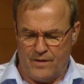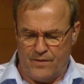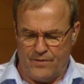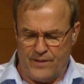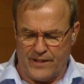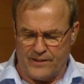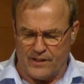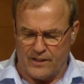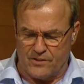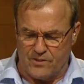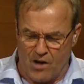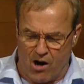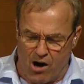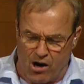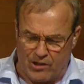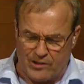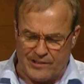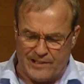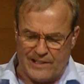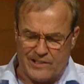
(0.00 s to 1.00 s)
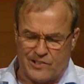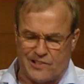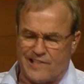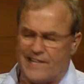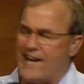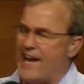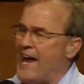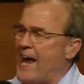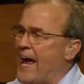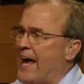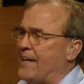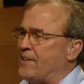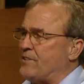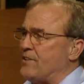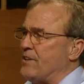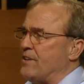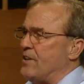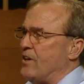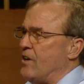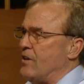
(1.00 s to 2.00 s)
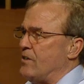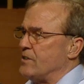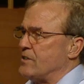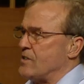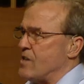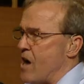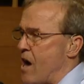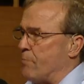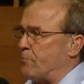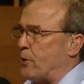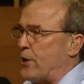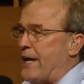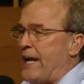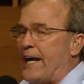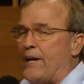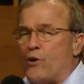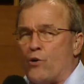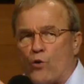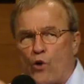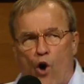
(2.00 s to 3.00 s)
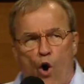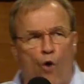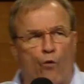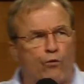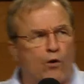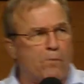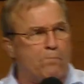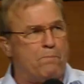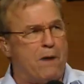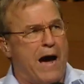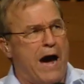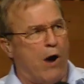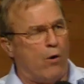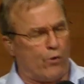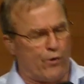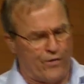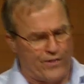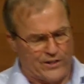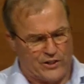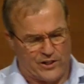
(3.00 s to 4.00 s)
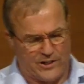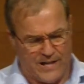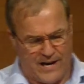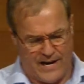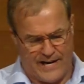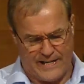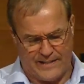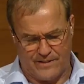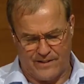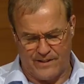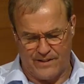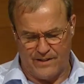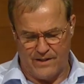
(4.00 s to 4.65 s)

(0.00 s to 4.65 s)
that the darkness can't comprehend or overpower this light.